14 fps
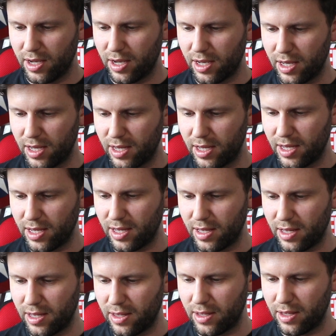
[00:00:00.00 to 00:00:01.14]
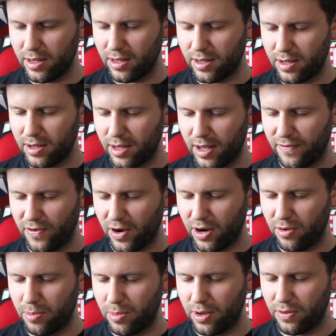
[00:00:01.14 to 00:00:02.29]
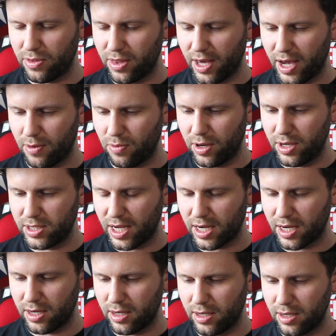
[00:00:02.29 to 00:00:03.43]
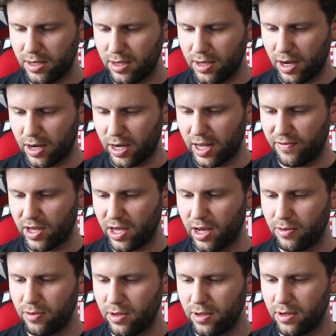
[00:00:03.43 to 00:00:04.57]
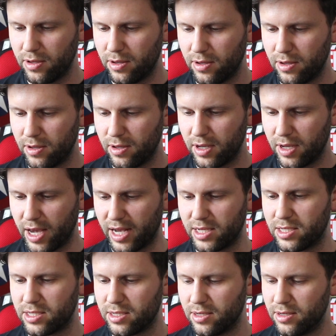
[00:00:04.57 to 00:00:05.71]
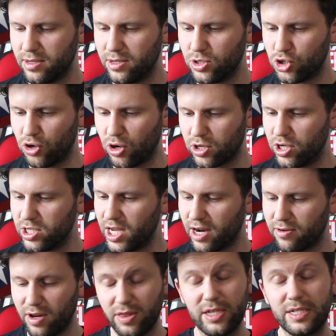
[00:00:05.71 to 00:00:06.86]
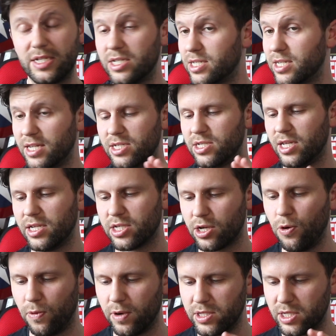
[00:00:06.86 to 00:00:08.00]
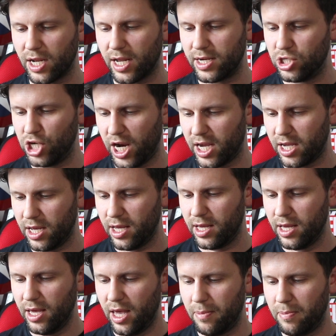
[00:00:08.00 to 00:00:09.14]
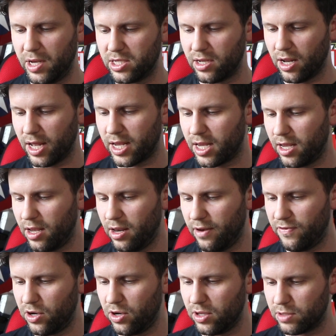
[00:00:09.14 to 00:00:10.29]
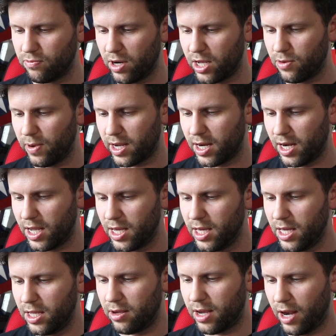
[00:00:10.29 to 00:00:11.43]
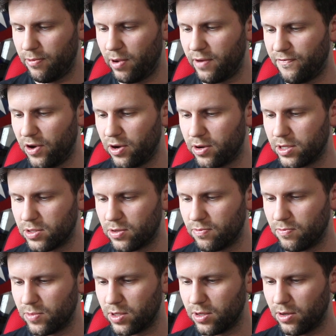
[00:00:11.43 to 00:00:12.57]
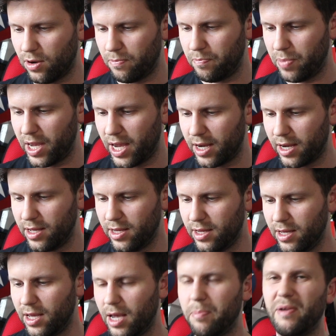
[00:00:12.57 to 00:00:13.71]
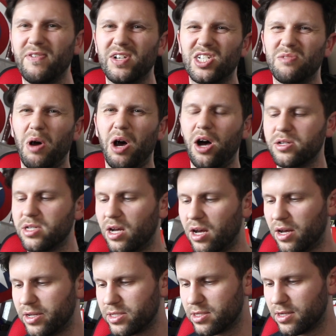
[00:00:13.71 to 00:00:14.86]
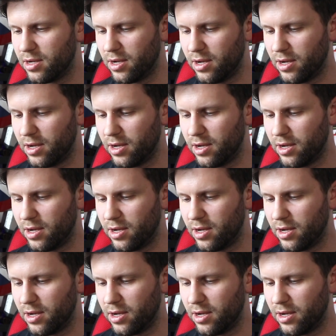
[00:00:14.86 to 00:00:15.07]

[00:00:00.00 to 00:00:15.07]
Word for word: Uh, if I remove that one, is that going to... I'm going to give it a go. Yes. Structural integrity. This is just... This is cool because it's like Jenga. It means that, like, you know, if you do this really quickly, you can really focus on, on being a bit of a smart ass